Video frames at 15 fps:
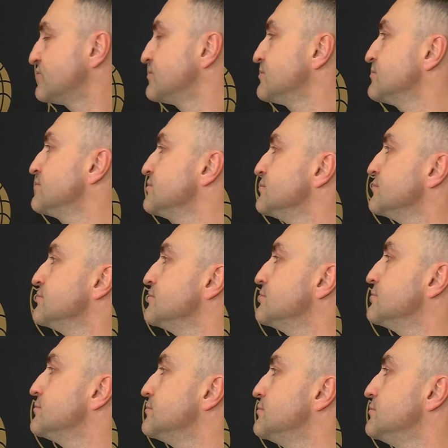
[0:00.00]
unofficial
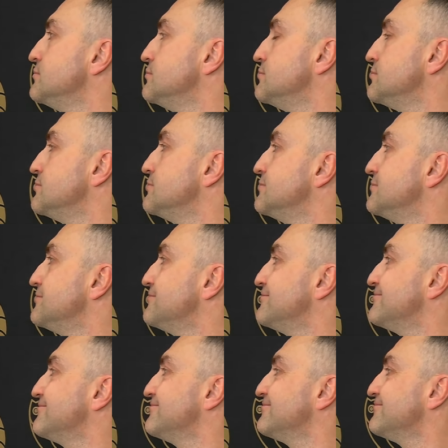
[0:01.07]
training camp day 2 go
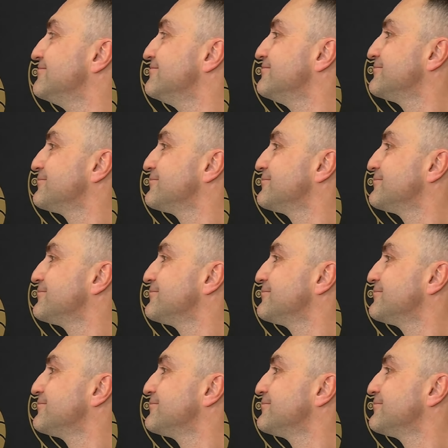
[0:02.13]
for you today?